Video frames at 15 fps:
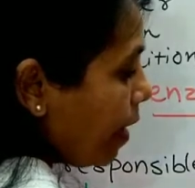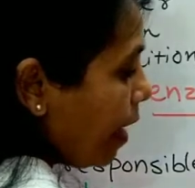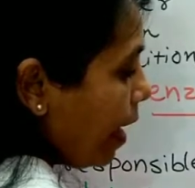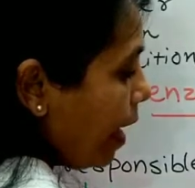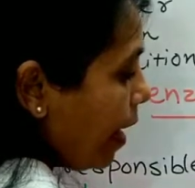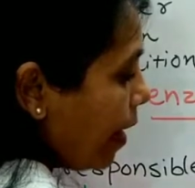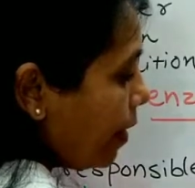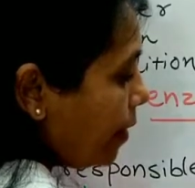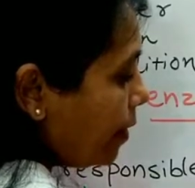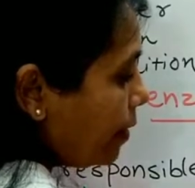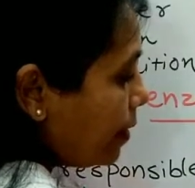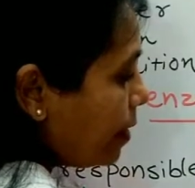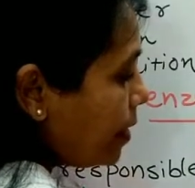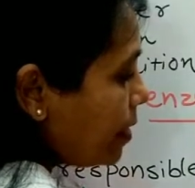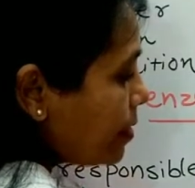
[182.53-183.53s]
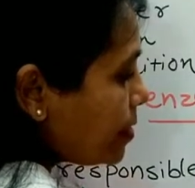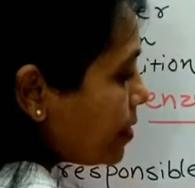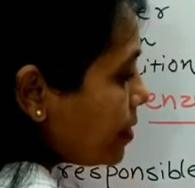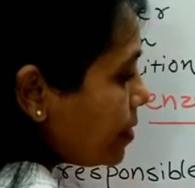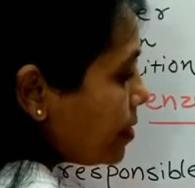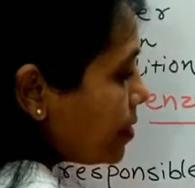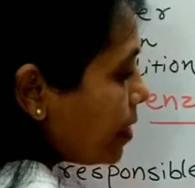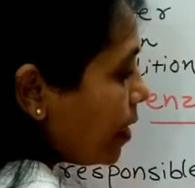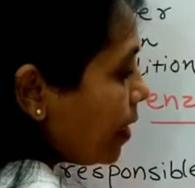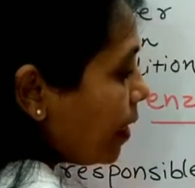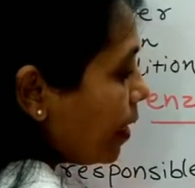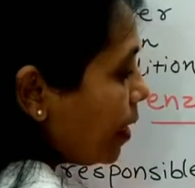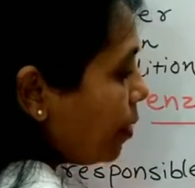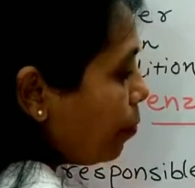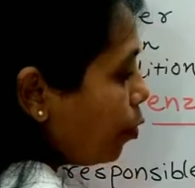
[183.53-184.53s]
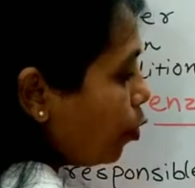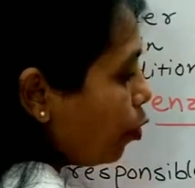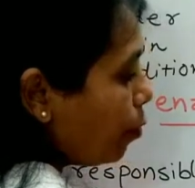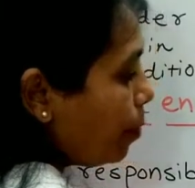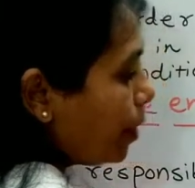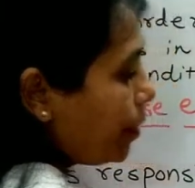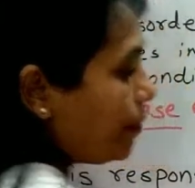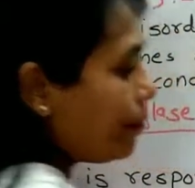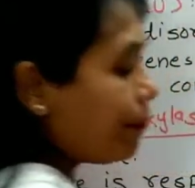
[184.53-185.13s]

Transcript: and this is hemoglobin.